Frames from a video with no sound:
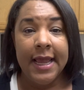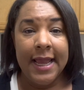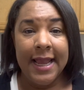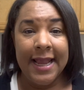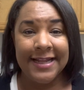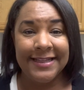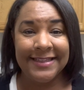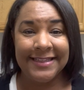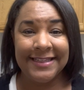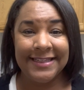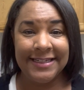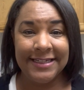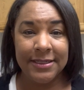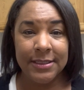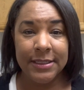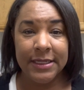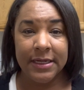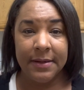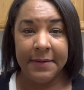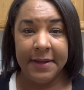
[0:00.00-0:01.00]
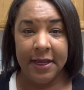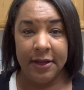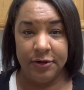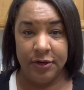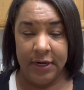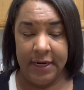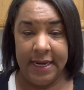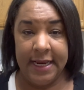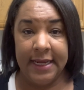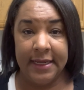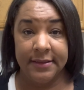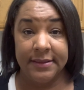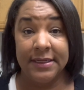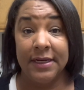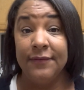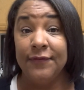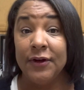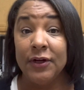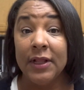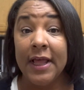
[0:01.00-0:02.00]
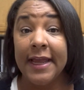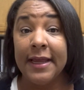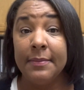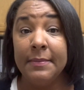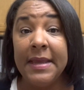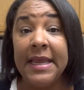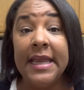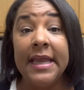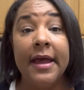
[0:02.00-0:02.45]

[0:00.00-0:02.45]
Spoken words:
it's still going to be on your hands. And if you're like me,